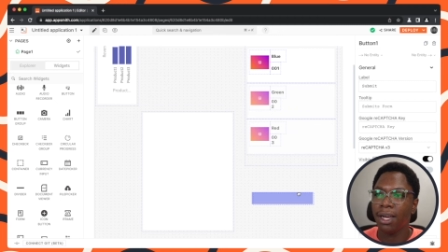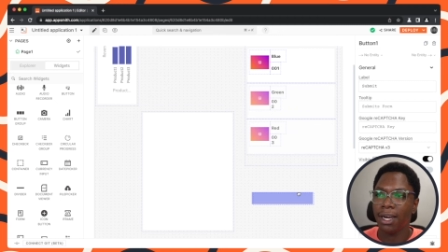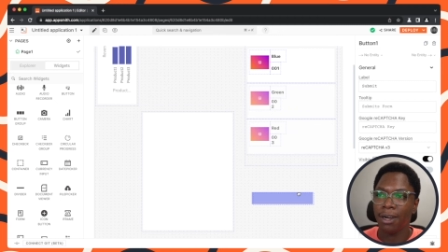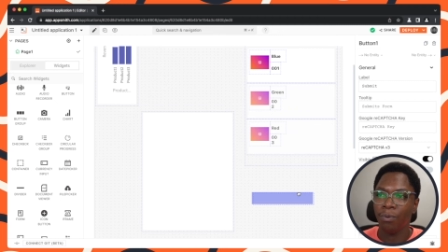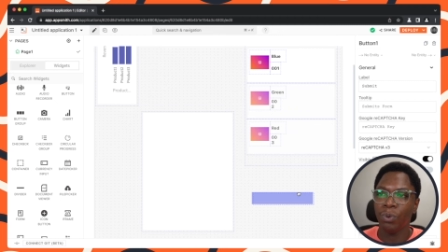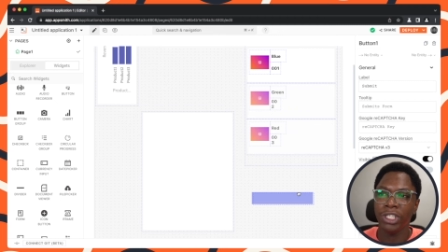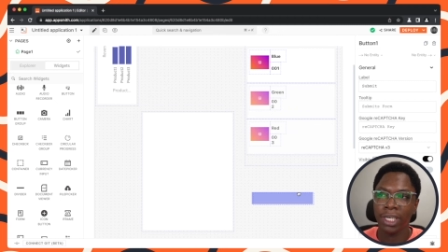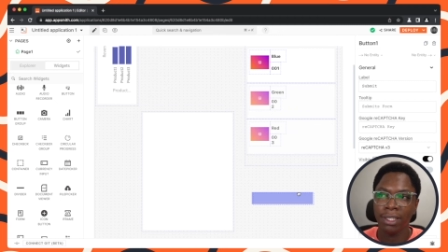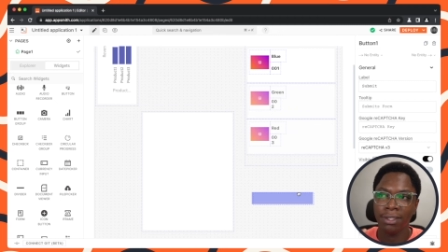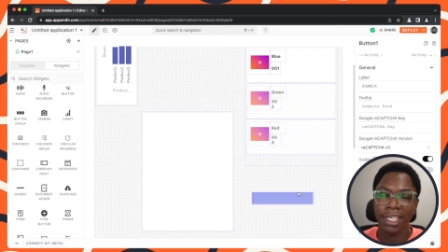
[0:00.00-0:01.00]
uh,
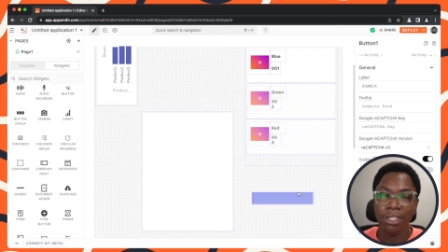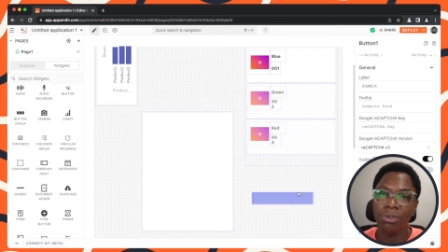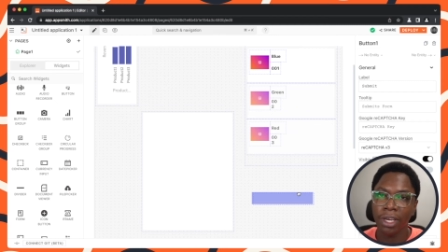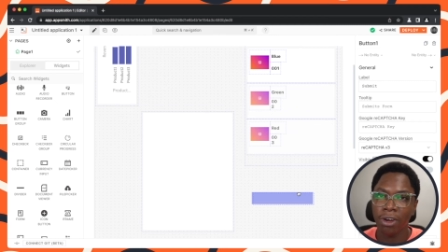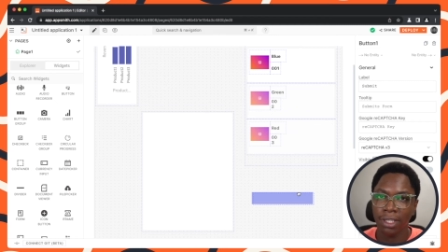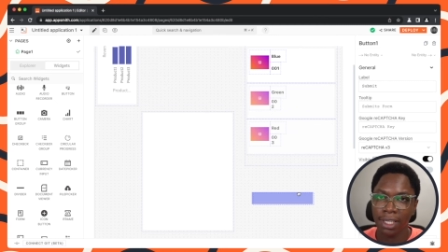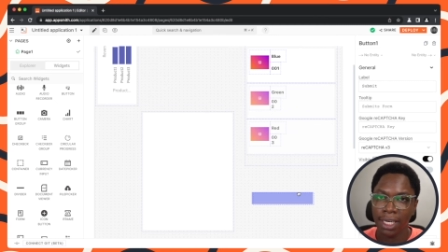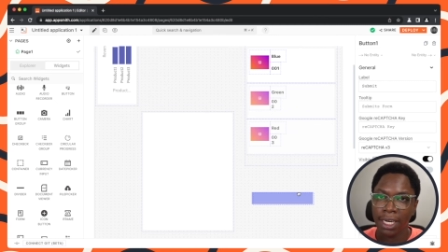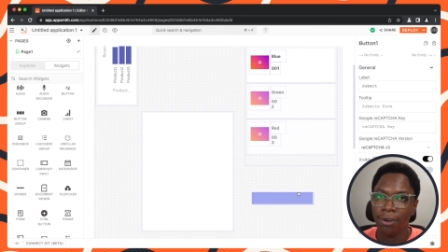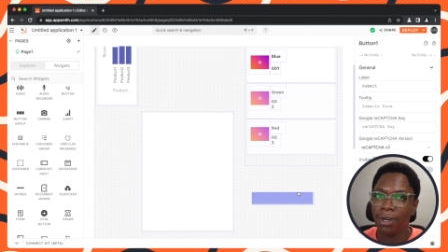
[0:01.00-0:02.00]
widgets into a
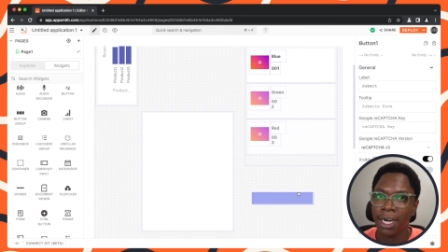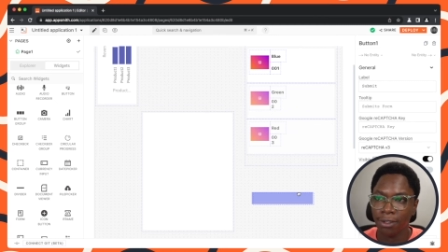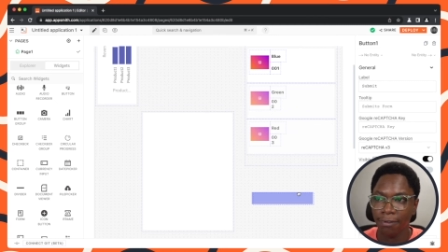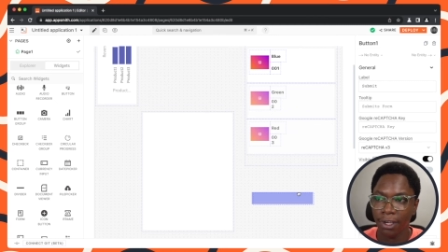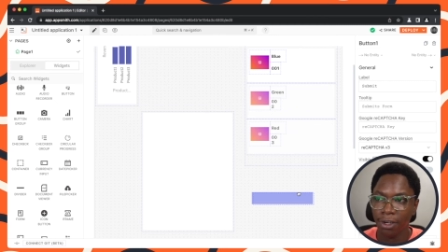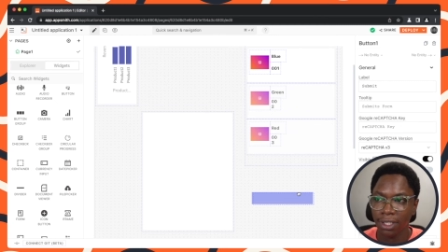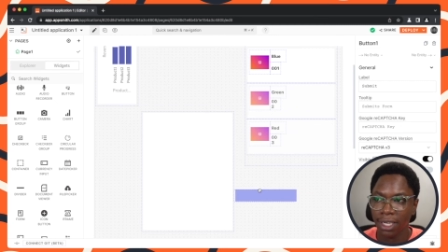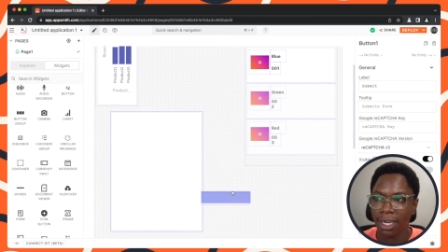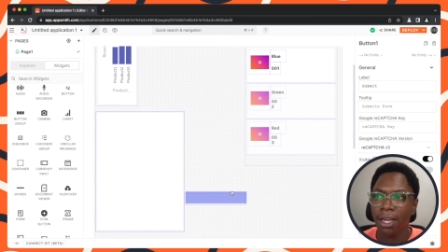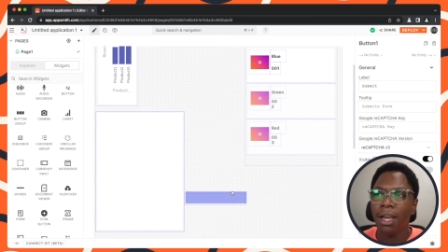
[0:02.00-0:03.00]
container or out of a container